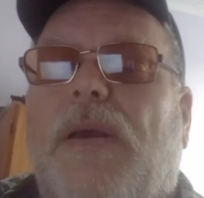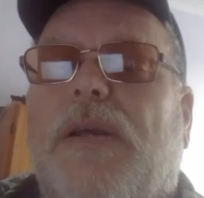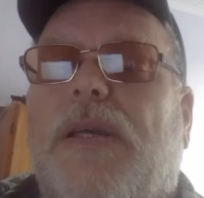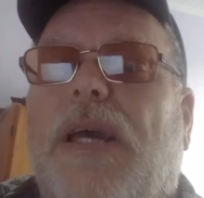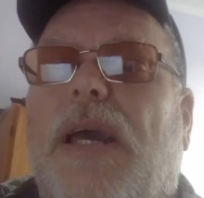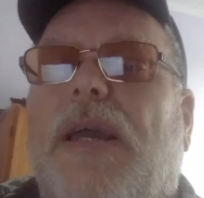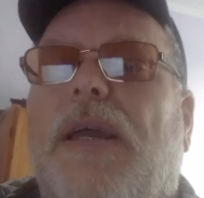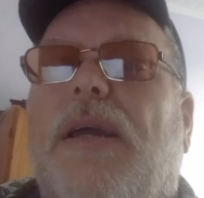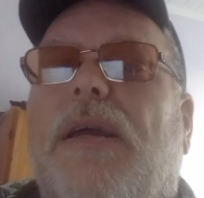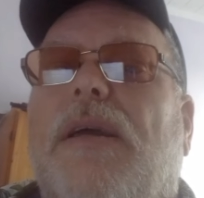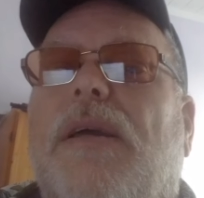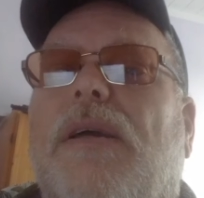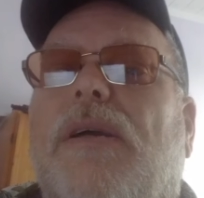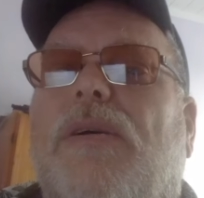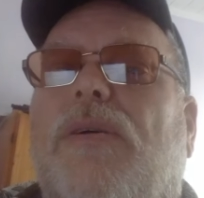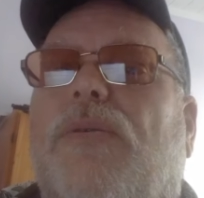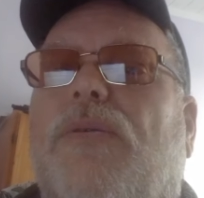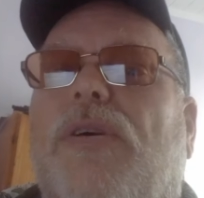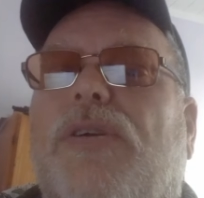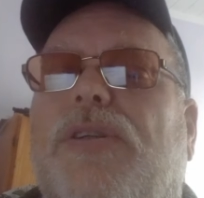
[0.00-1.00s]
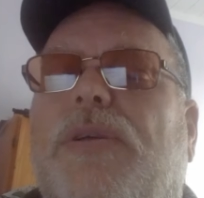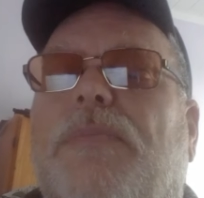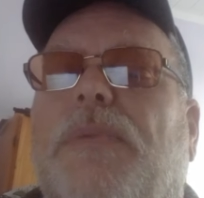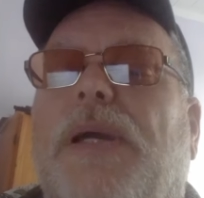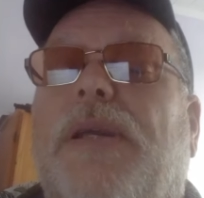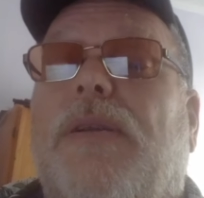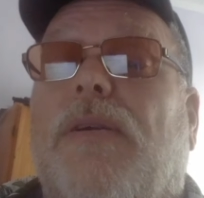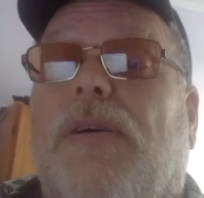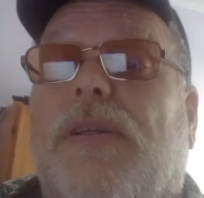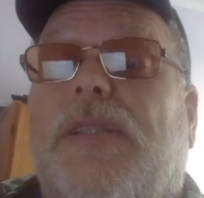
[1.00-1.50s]
Okay, alright, you
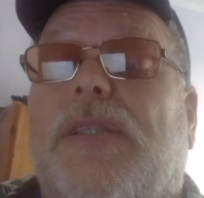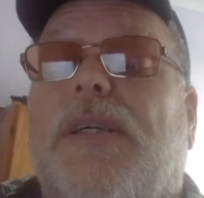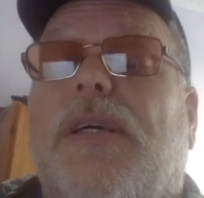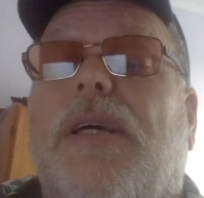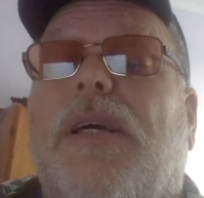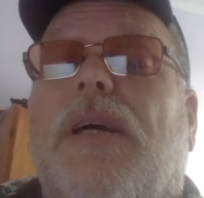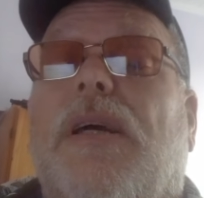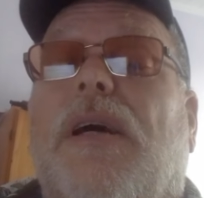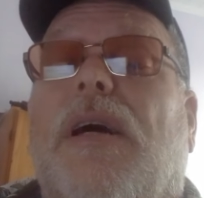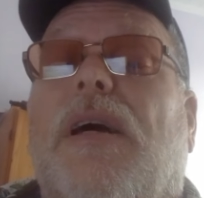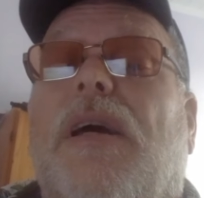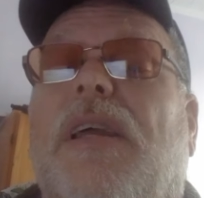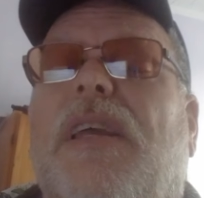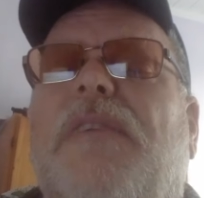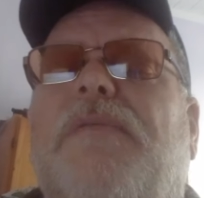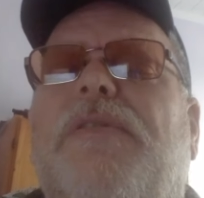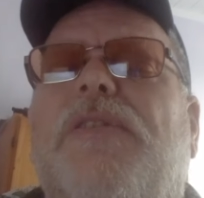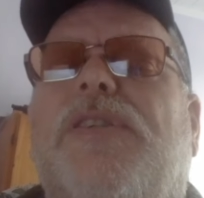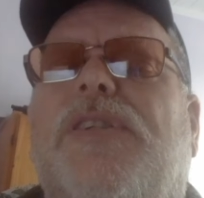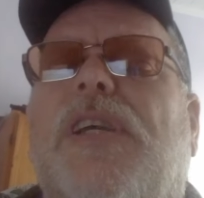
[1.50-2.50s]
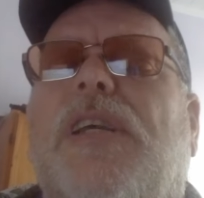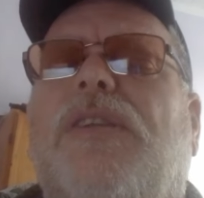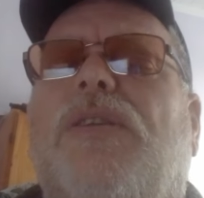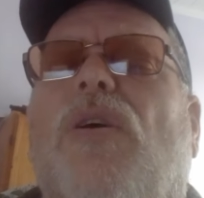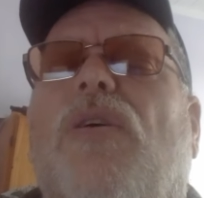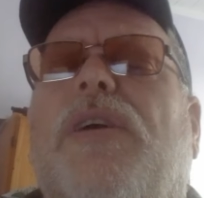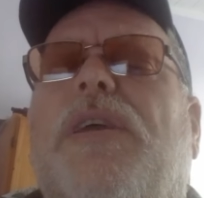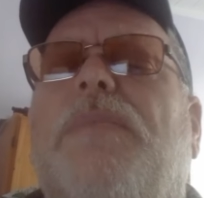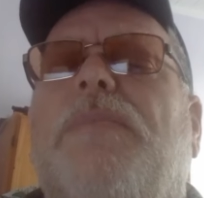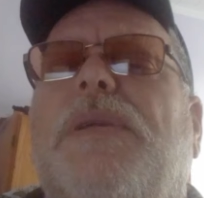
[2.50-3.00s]
may not. If you send
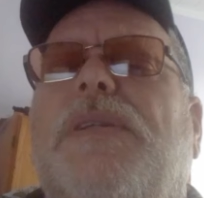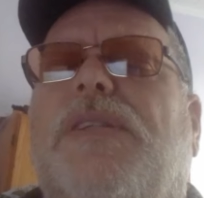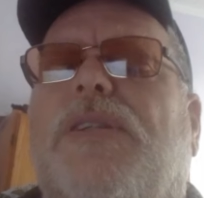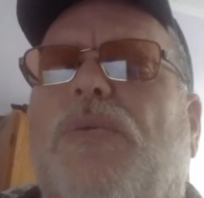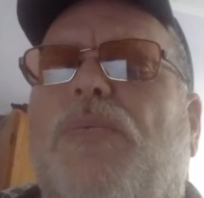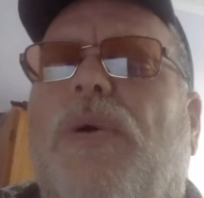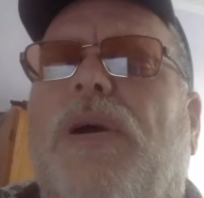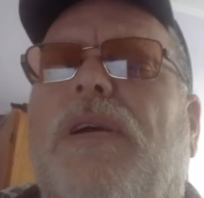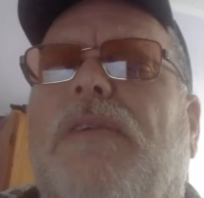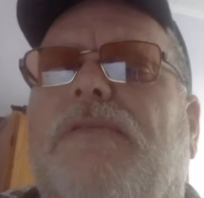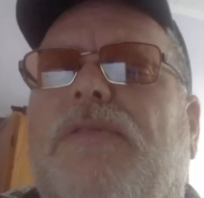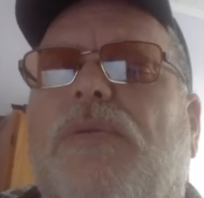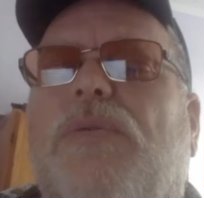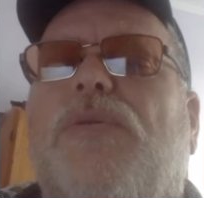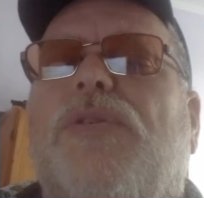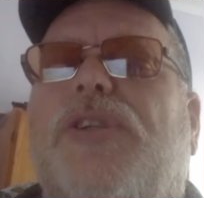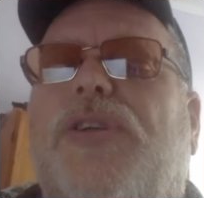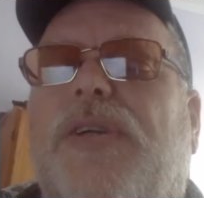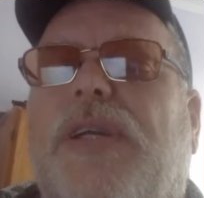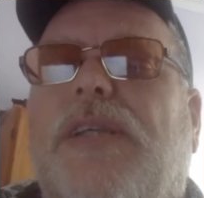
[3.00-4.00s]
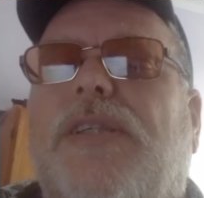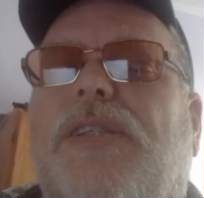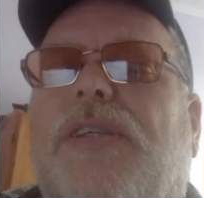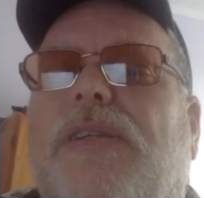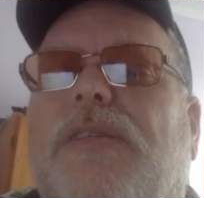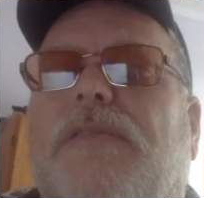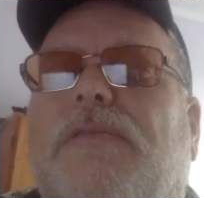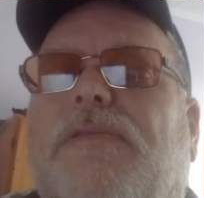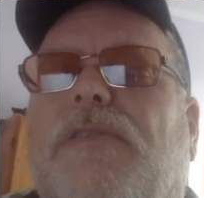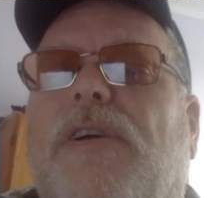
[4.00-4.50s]
documents away, of course, you can
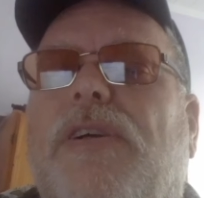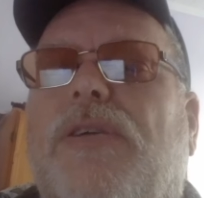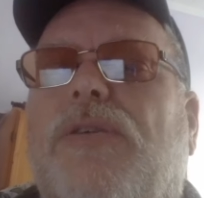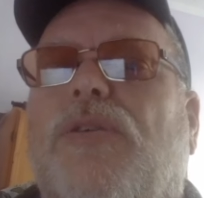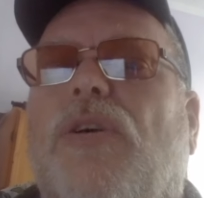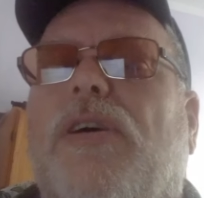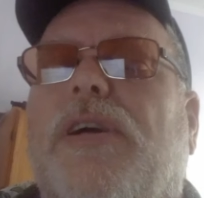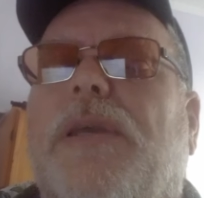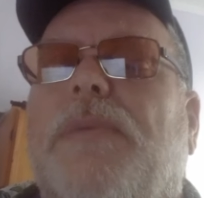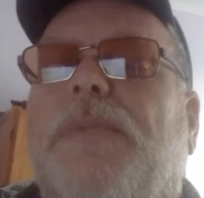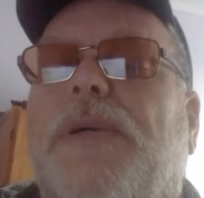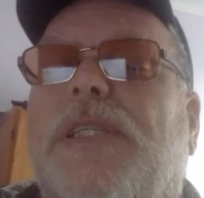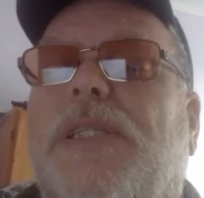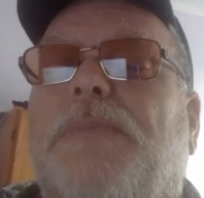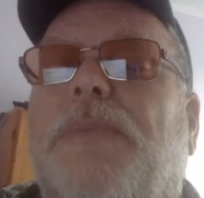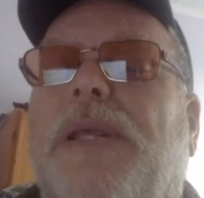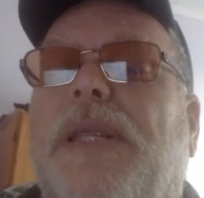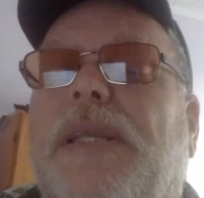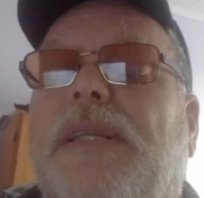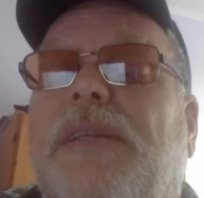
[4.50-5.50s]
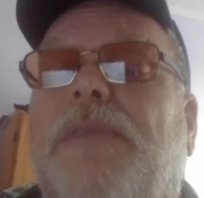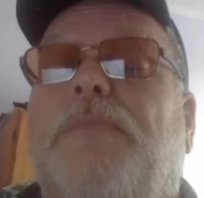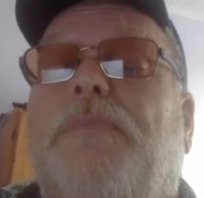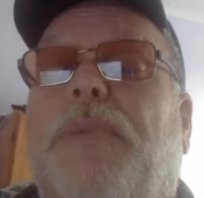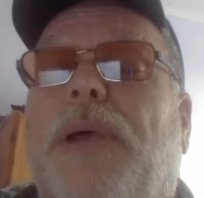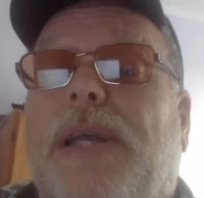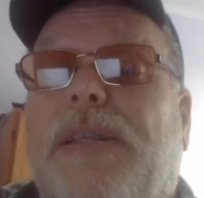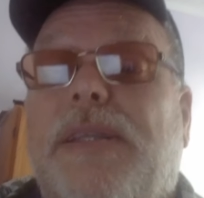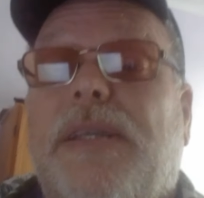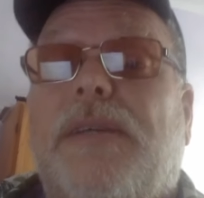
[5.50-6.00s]
certify your documents, but in
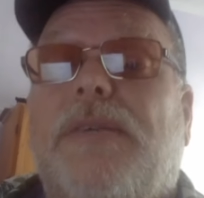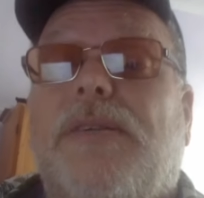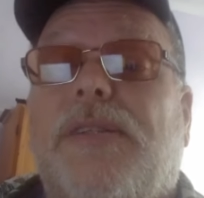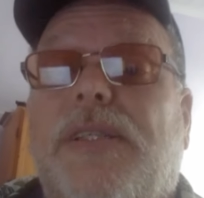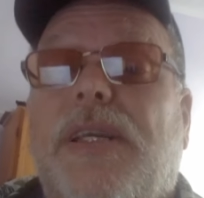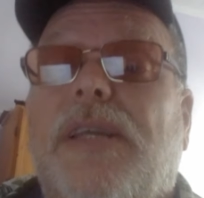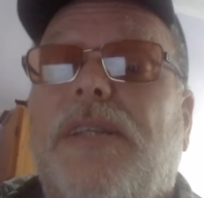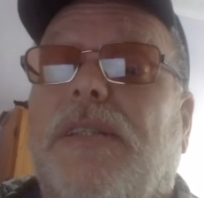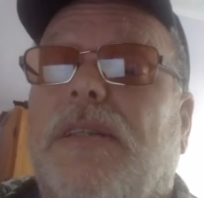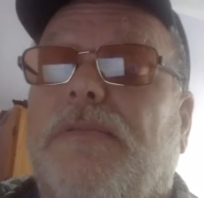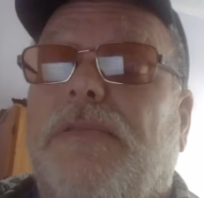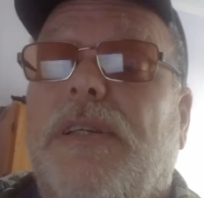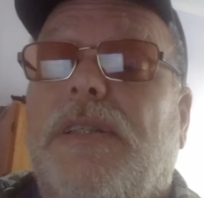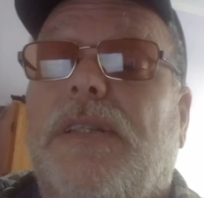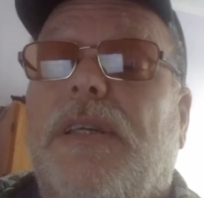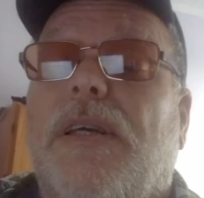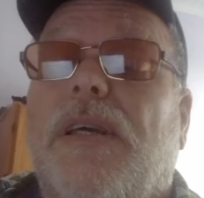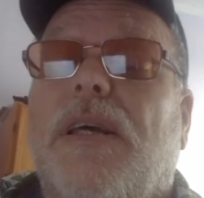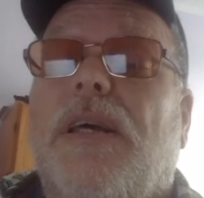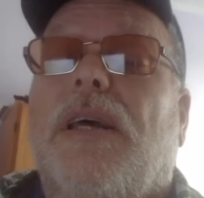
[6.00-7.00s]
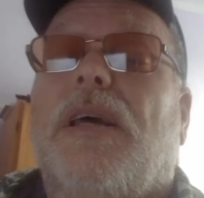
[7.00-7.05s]
practical sense of it,